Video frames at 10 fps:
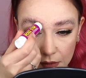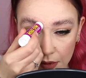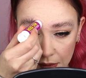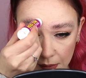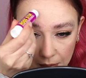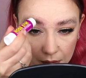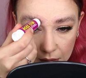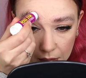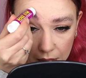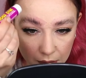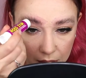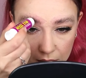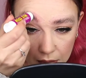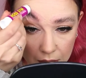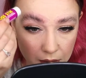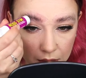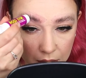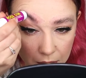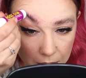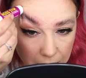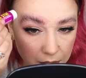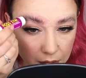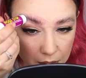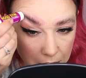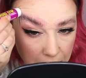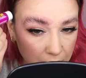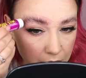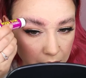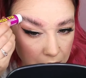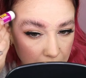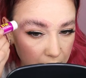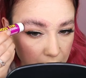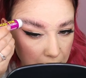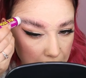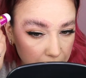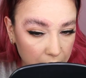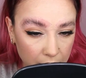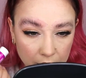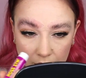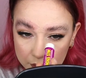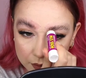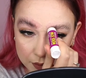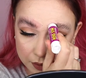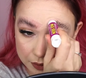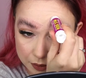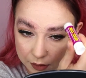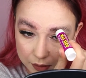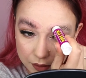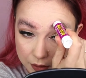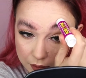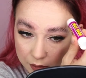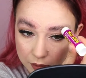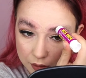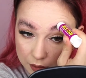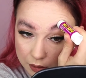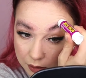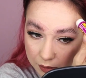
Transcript: like before. Allow it to dry and repeat until you've done about 4 or 5 coats and your